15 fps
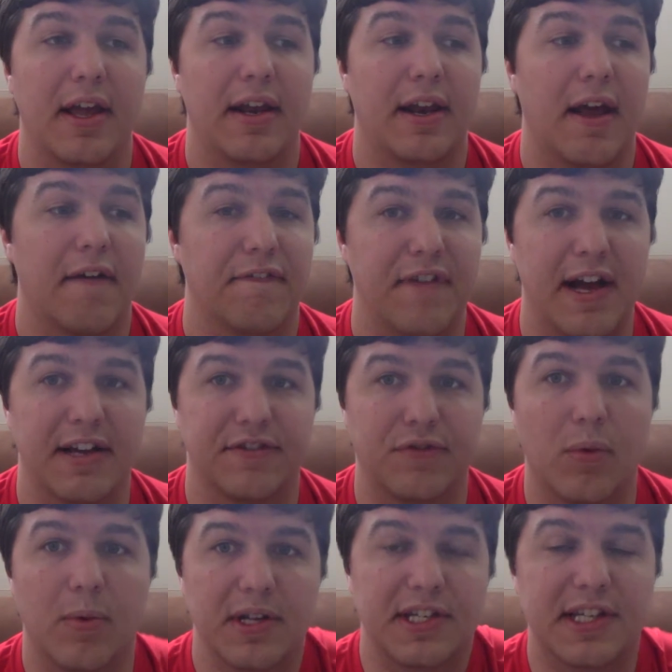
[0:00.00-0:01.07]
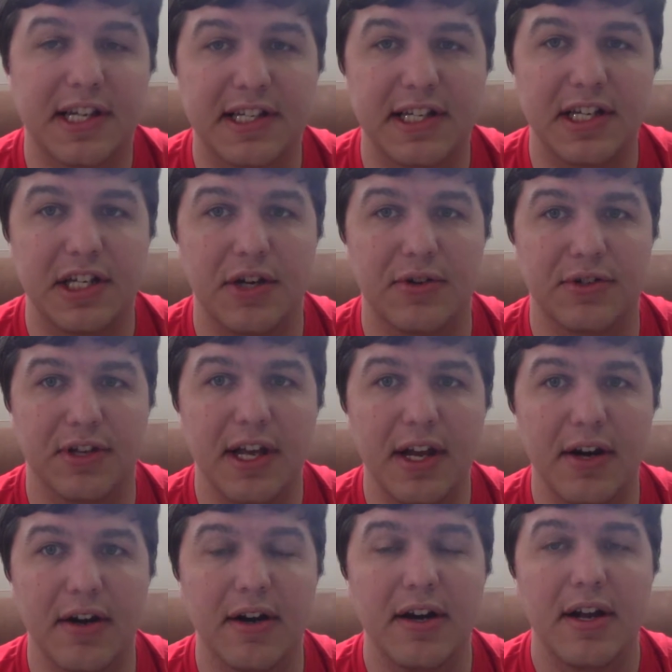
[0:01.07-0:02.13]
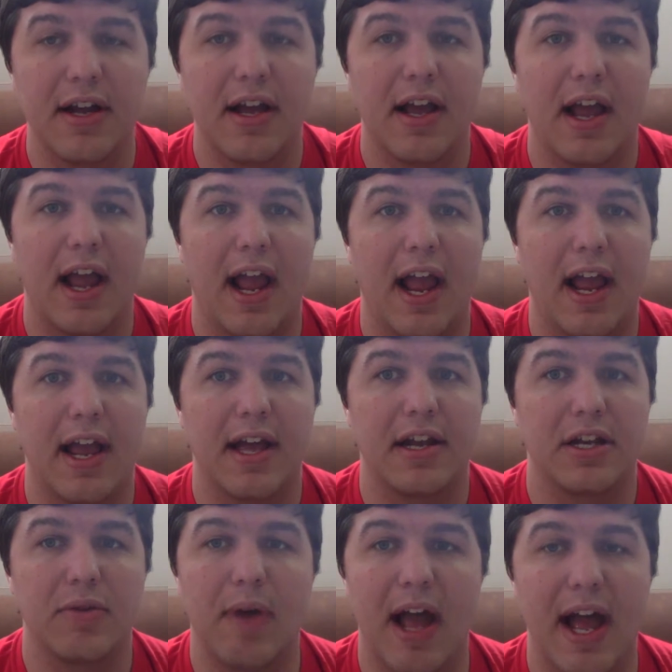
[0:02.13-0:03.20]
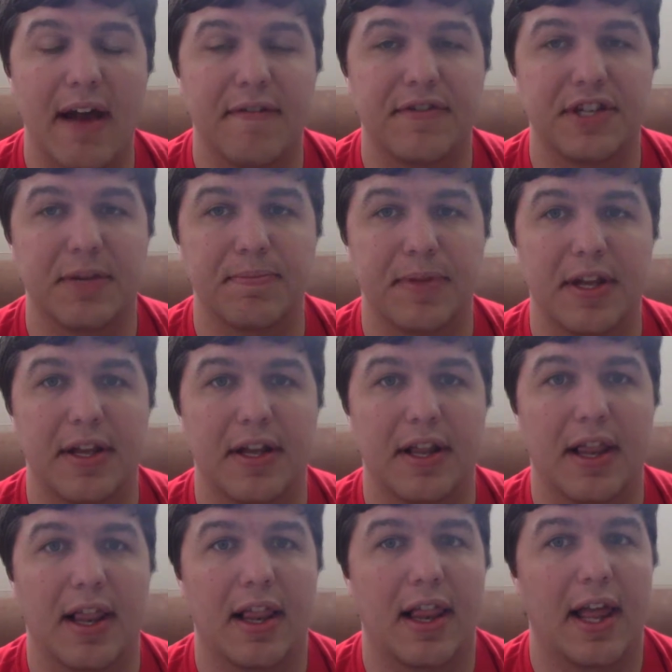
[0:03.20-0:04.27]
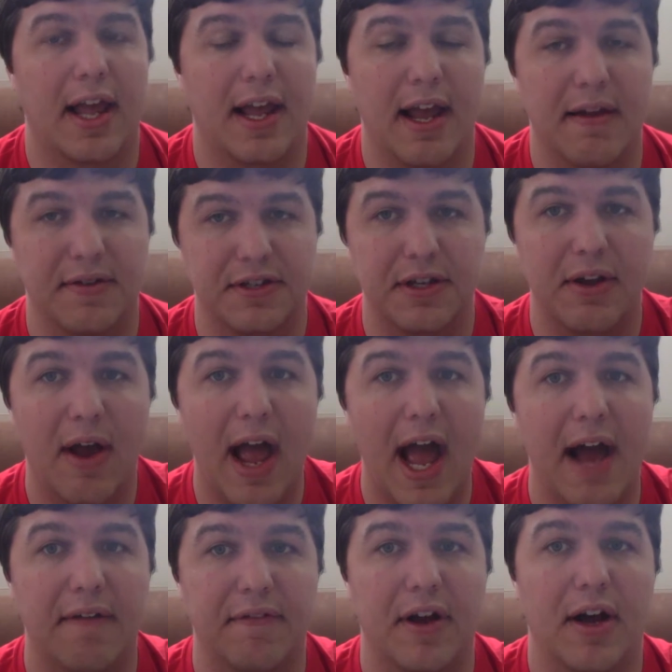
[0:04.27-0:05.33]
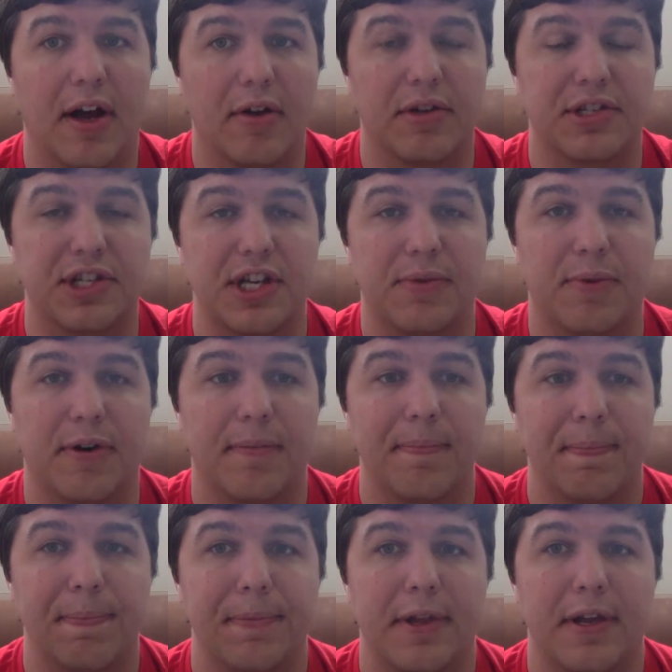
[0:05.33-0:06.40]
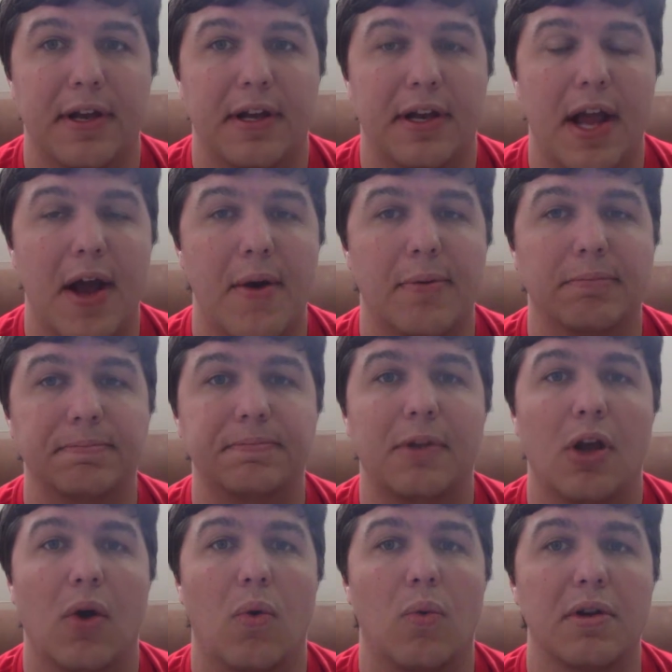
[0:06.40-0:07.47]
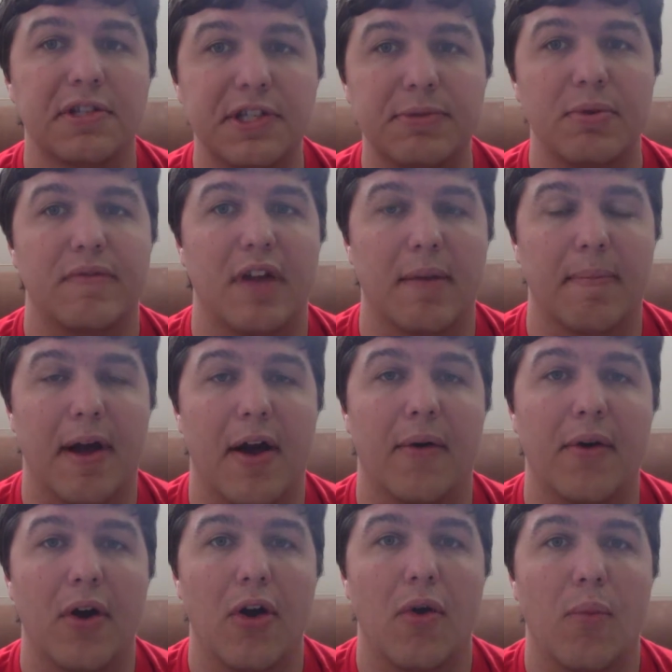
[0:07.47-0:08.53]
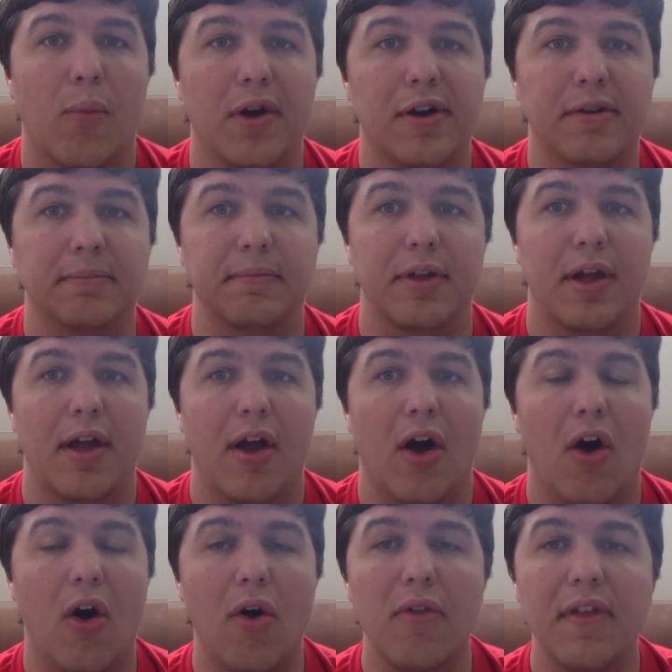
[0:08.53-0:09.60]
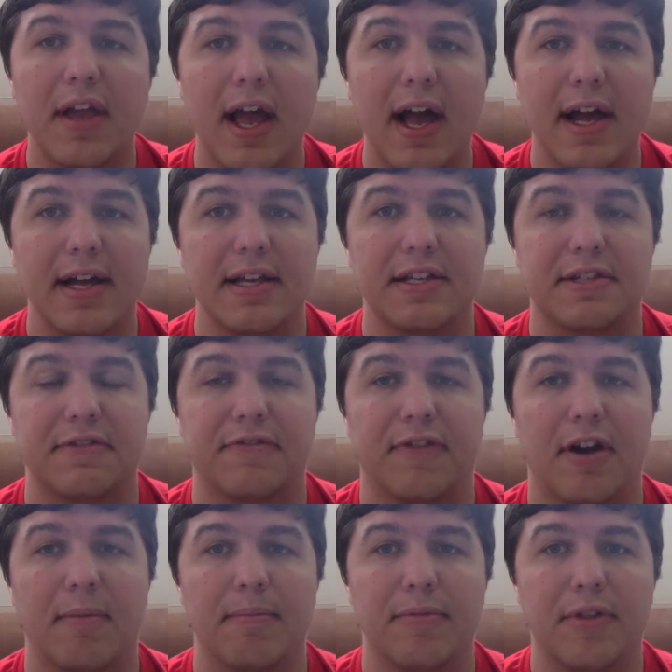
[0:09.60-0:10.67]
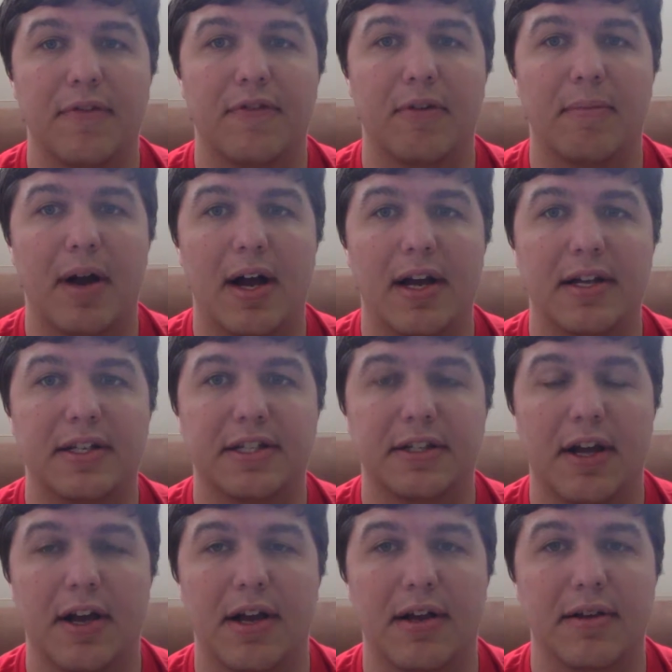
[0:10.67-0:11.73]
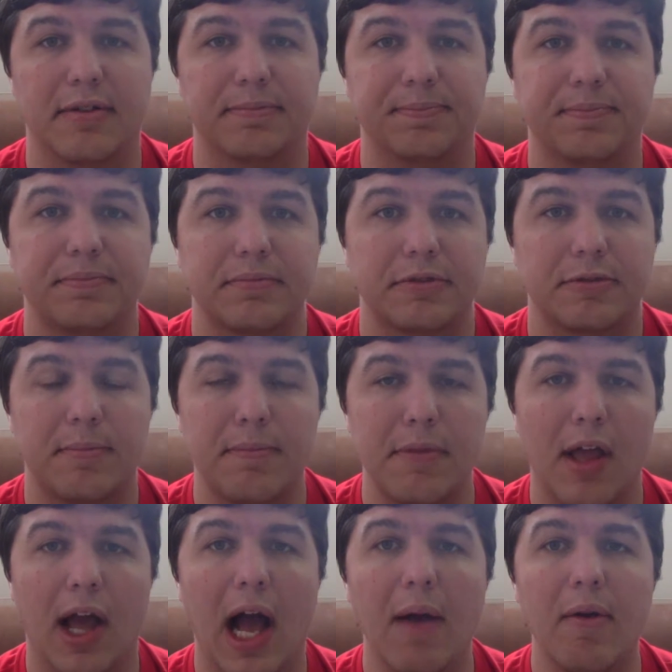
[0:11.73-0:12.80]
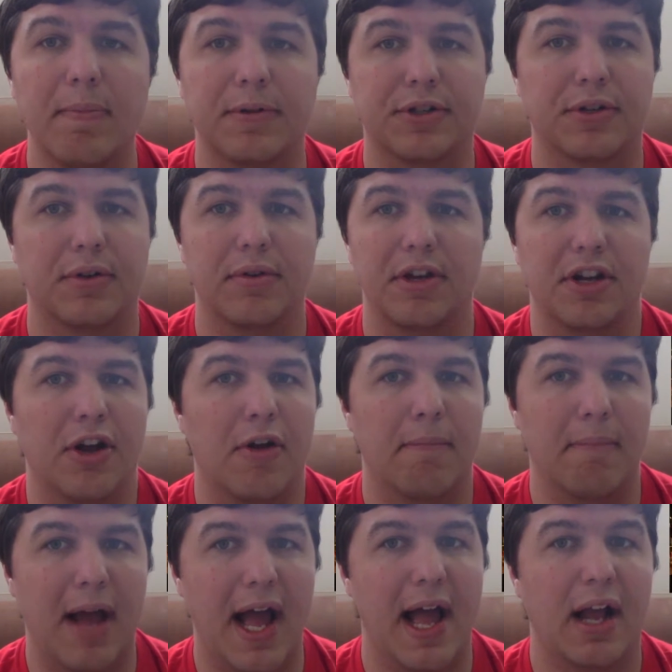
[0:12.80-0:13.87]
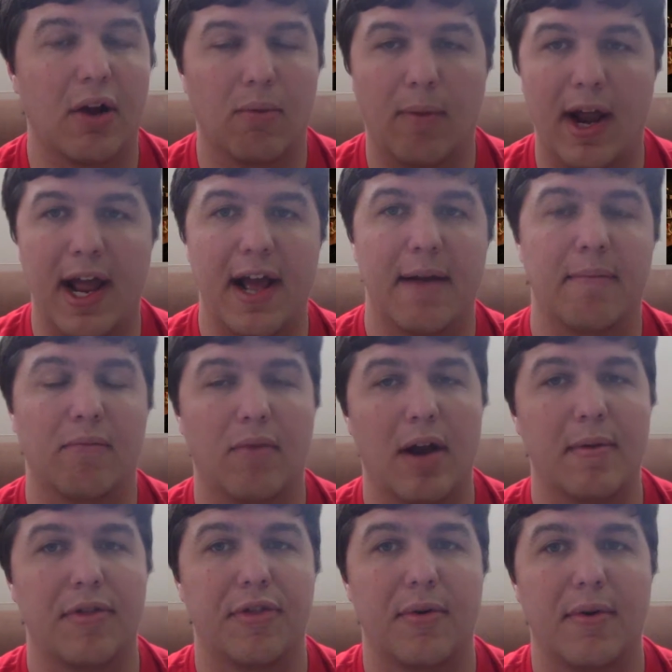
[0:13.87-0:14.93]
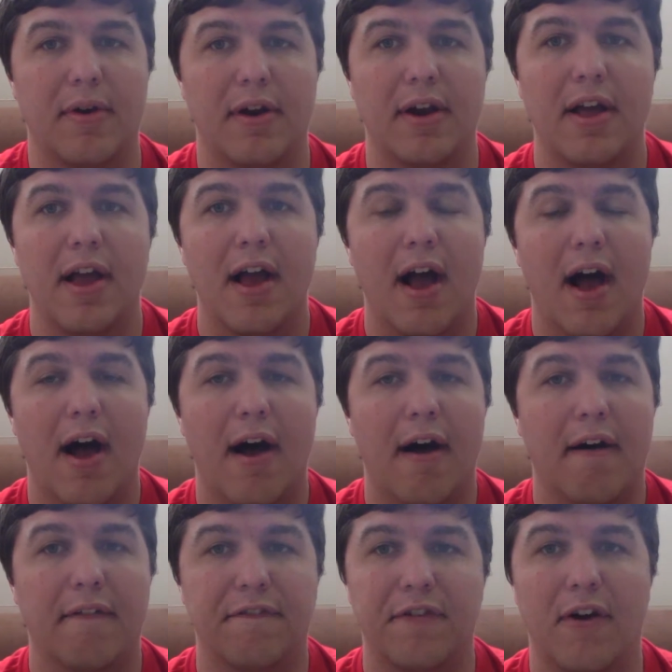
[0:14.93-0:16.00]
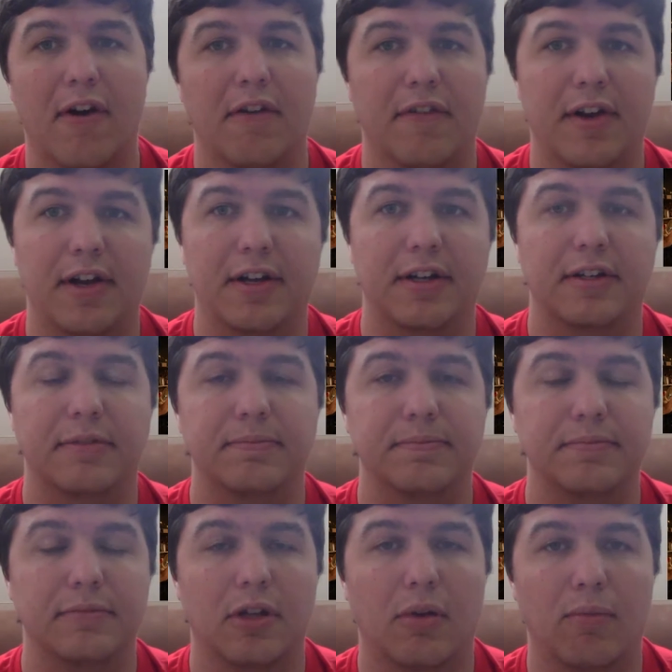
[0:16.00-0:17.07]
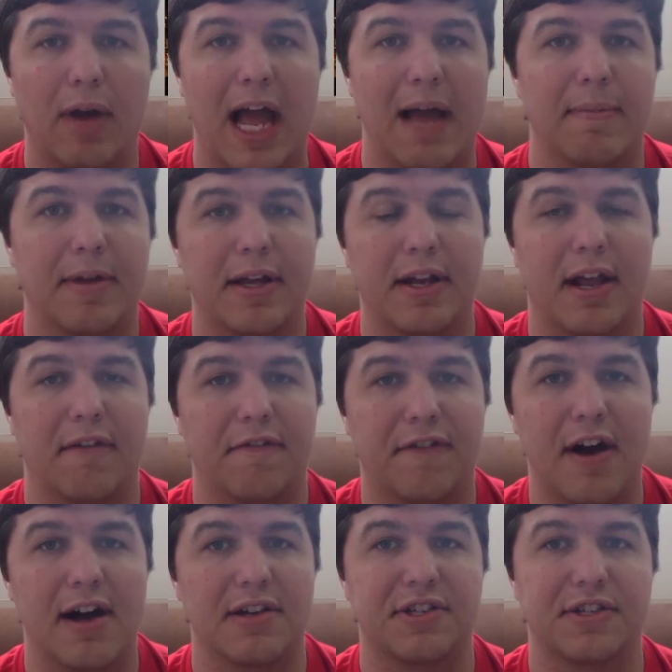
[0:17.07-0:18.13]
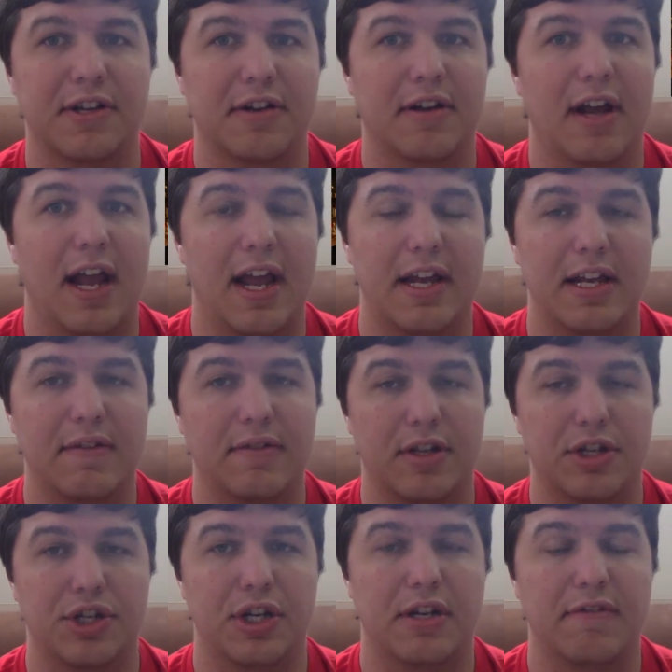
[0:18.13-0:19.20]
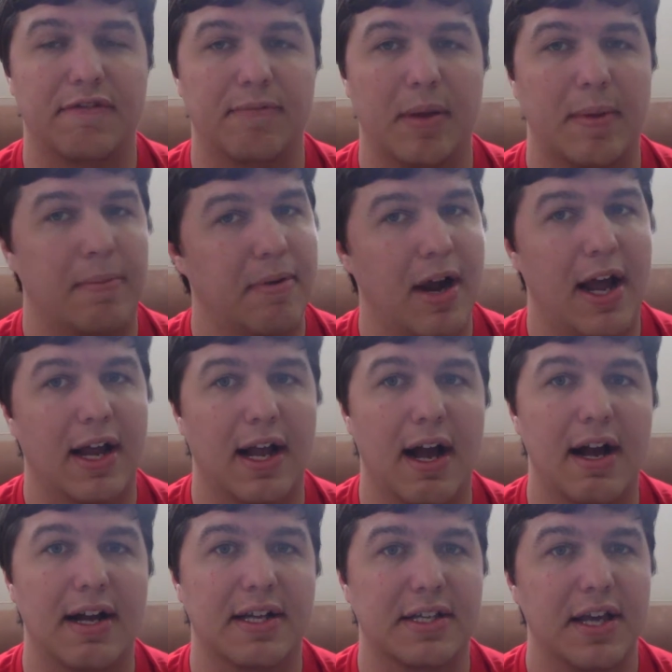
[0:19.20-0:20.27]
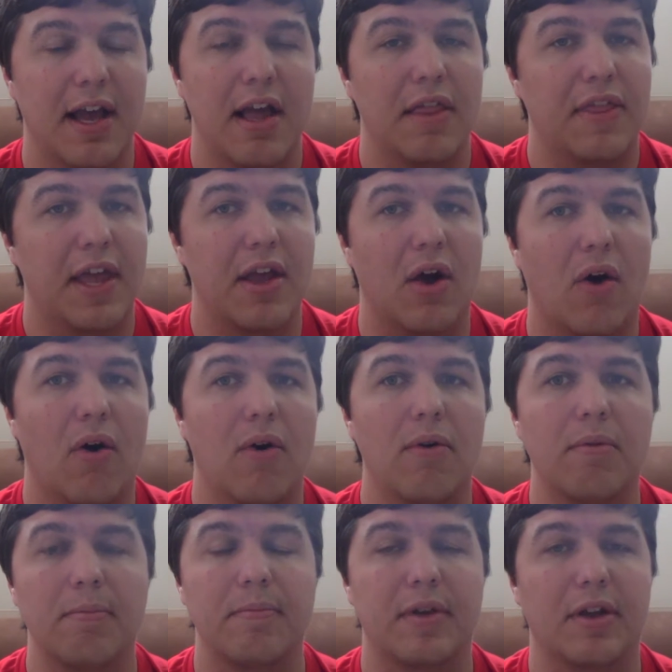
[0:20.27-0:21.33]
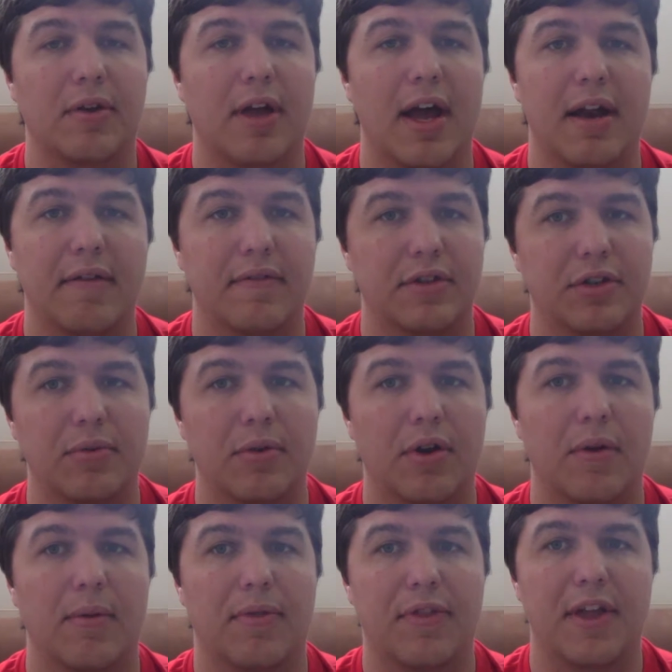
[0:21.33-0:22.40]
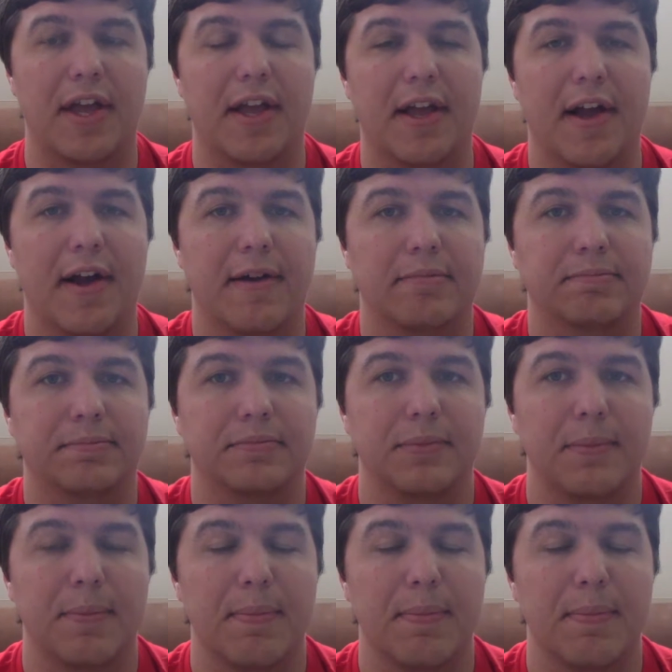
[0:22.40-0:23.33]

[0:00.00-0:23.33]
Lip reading: Now, fast forward 16 years later, and you have something like, you have a sequel. Now, what's this movie about? Well, all the guys from the Vermont Highway Patrol, you know, Mac, Ramp, Ramathorn, Farva, Rabbit, and Foster, and even the Chief, played by Brian Cox, they all, you know, kind of doing their own thing.